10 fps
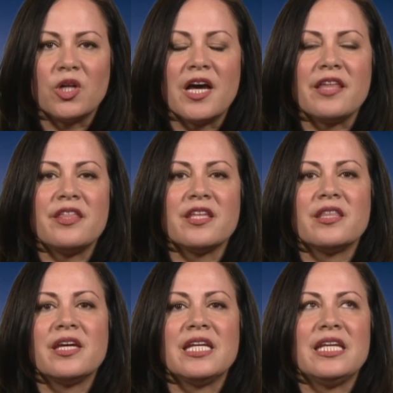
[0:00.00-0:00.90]
I think
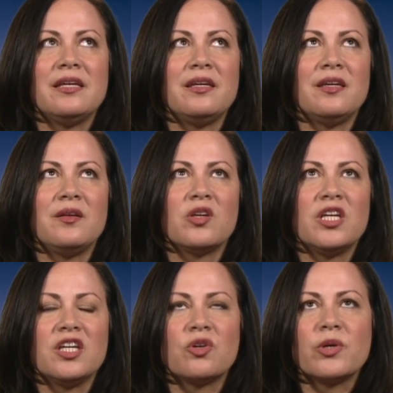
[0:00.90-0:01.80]
that he
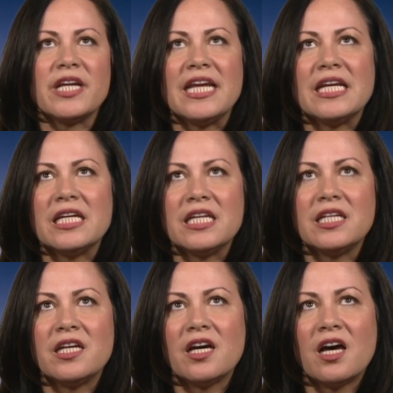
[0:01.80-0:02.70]
he
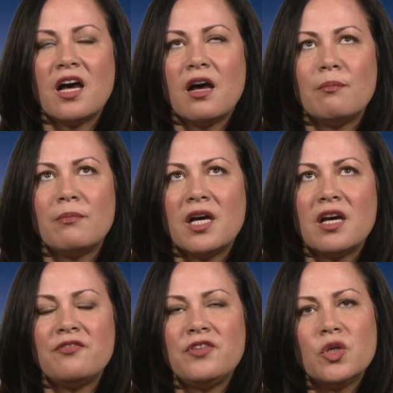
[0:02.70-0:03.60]
created um,
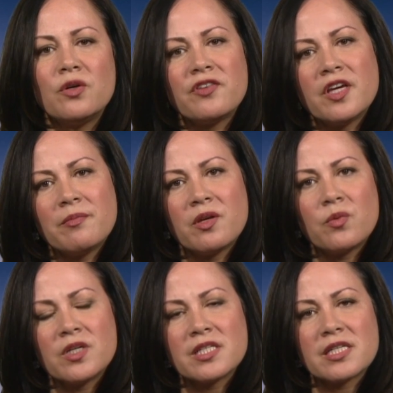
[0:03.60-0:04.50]
a view of him that
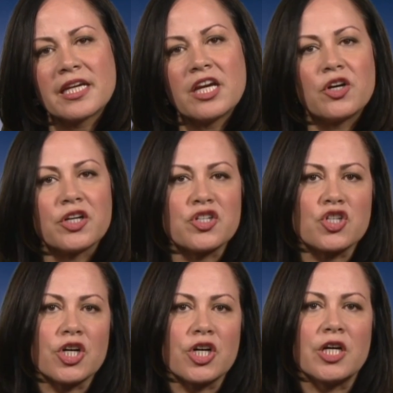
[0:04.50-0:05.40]
was a
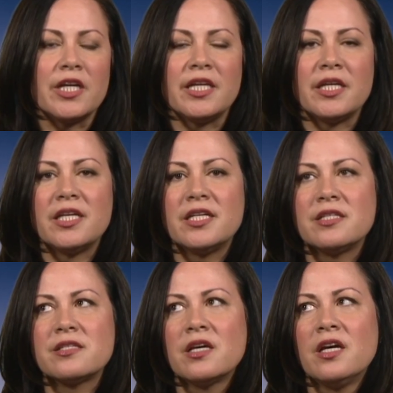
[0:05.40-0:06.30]
caricature in
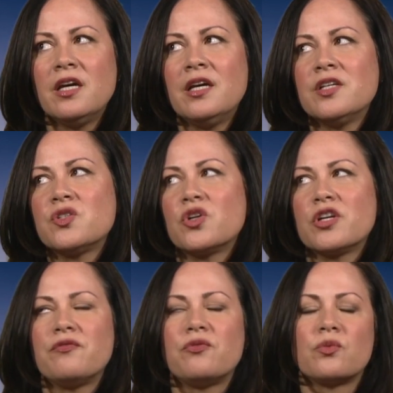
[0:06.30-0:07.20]
his sort
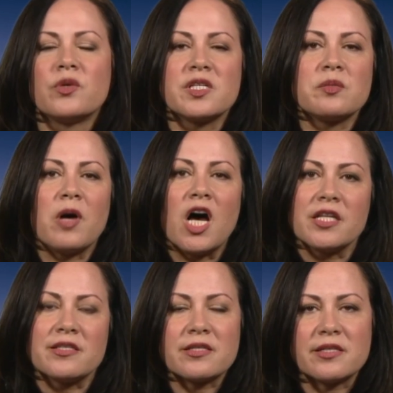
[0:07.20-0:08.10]
of
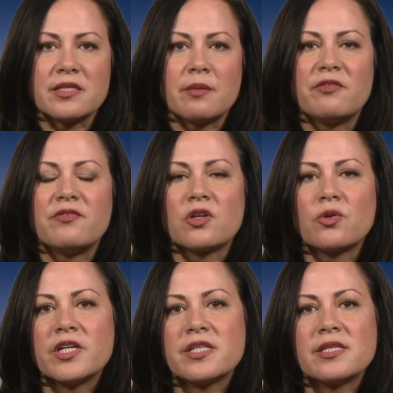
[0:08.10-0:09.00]
response to some of the
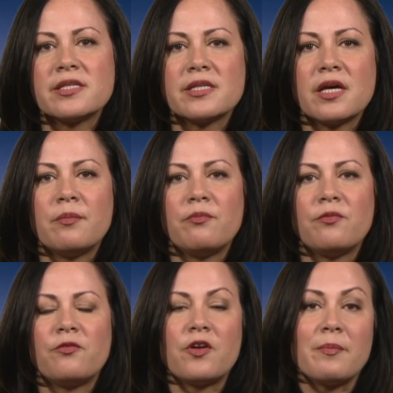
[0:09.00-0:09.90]

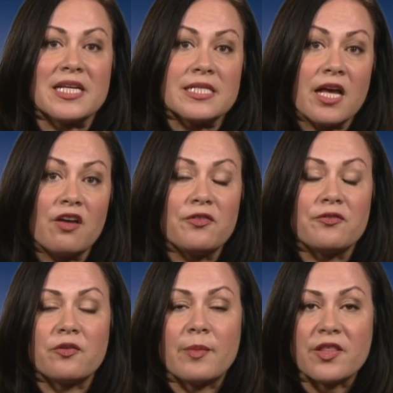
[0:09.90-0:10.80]
criticism from myself
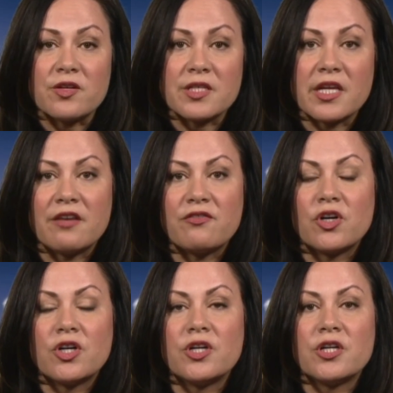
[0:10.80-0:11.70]
and from others that I've
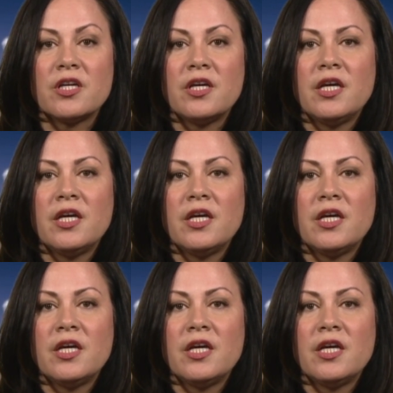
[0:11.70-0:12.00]
heard